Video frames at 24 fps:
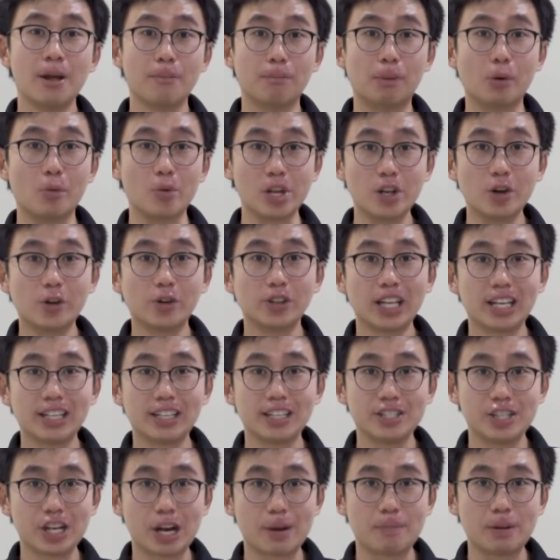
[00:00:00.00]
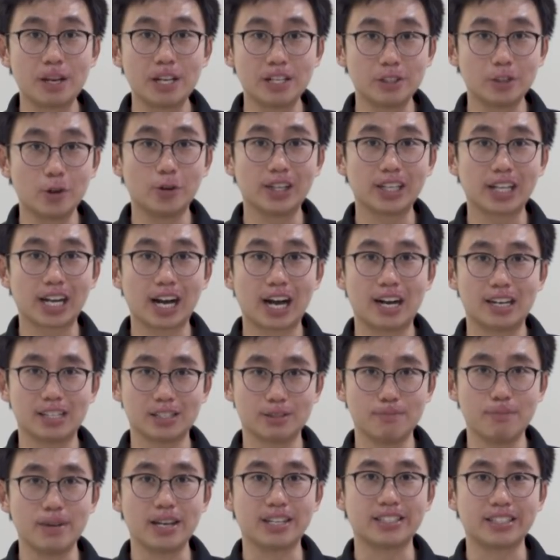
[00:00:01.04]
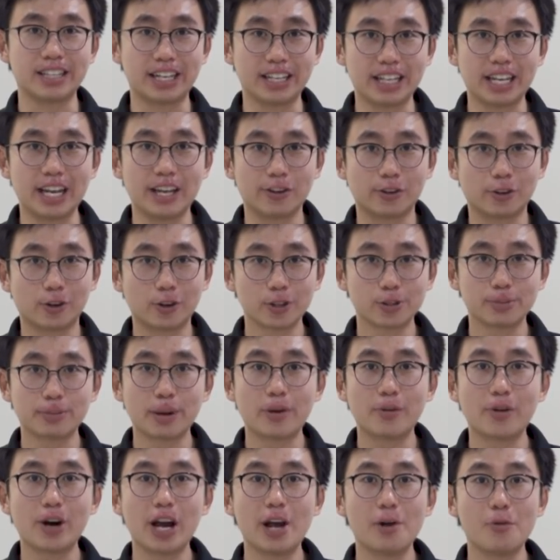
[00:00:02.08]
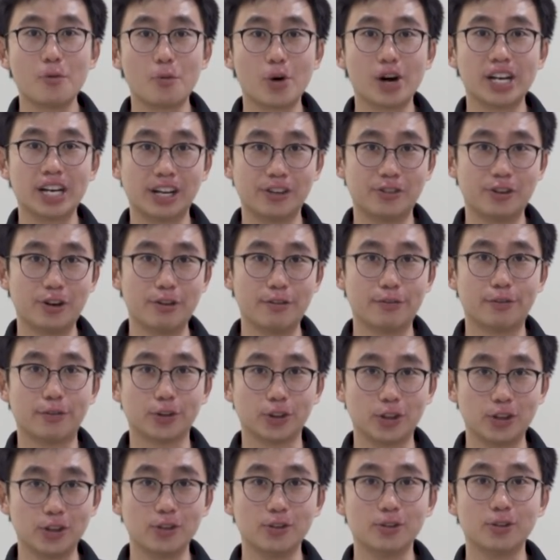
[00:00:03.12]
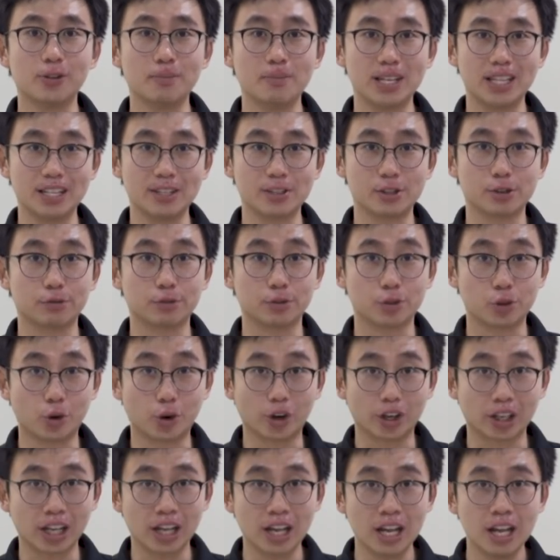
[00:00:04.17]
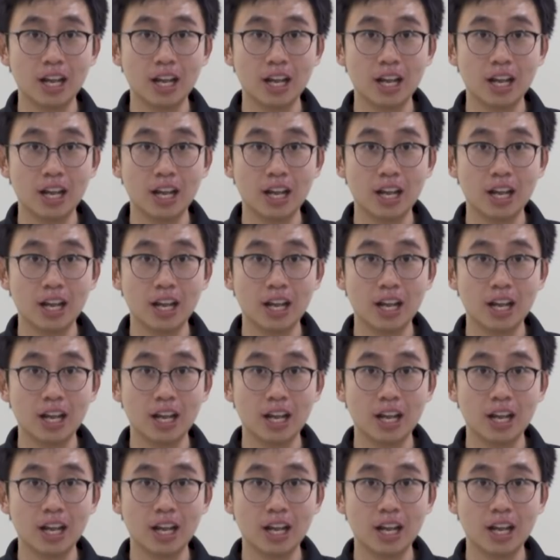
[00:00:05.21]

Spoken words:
but we know that the Japanese donor cars makes 98 horsepower and 140 Nm of torque.